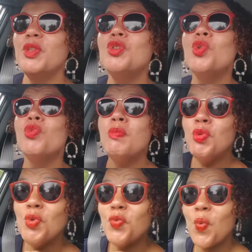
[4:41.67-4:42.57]
to
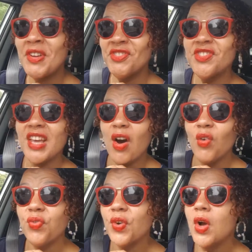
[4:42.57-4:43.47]
remove
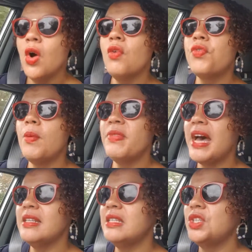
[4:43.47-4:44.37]
oneself from
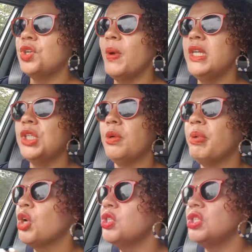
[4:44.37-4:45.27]
that situation,
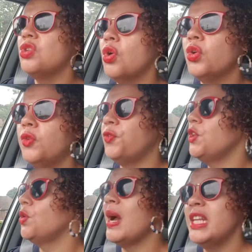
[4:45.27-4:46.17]
because it's not good for
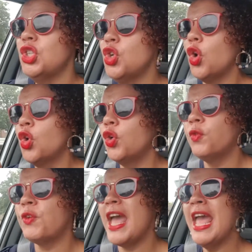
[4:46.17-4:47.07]
you, and it's not good
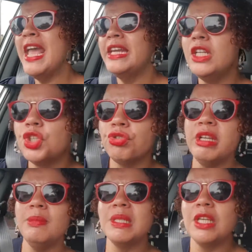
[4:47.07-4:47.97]
for any
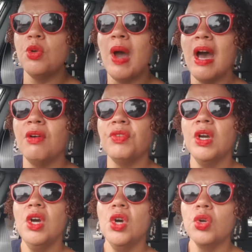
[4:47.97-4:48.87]
dreams that you have,
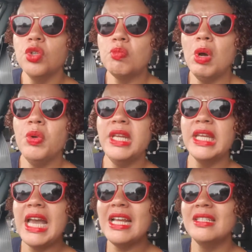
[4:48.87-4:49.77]
because
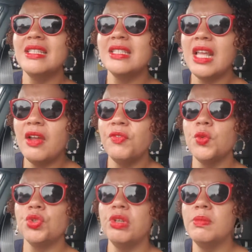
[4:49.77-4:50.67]
moaning can
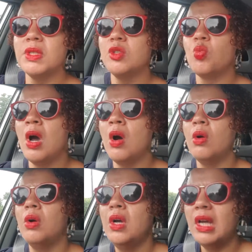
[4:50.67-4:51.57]
stifle dreams as well.
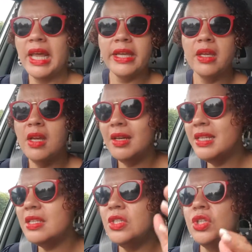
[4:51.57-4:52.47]
Like,
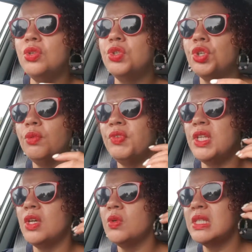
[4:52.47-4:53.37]
listen to YouTube
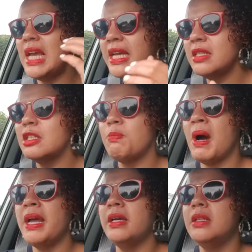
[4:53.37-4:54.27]
videos, get
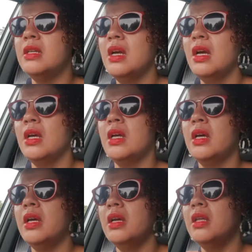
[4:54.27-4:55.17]
inspired,
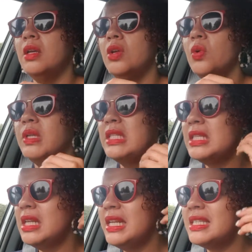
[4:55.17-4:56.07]
you
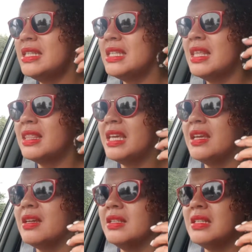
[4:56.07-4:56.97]
know, listen to the
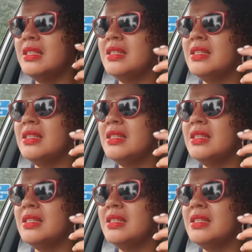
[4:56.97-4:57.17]
thinkers